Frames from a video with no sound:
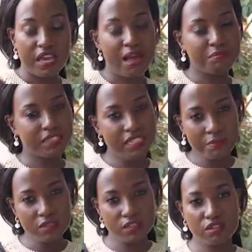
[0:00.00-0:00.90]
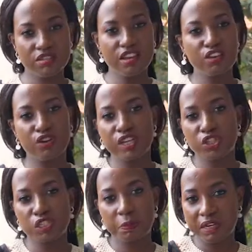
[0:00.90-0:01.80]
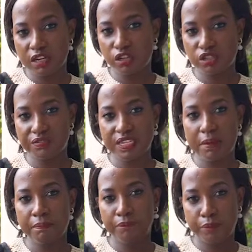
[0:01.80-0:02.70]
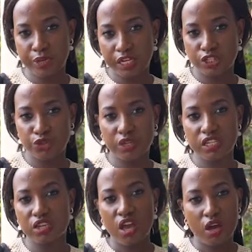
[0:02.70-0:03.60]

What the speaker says: I'm tempted to think you're going to spend a lot of time putting into it,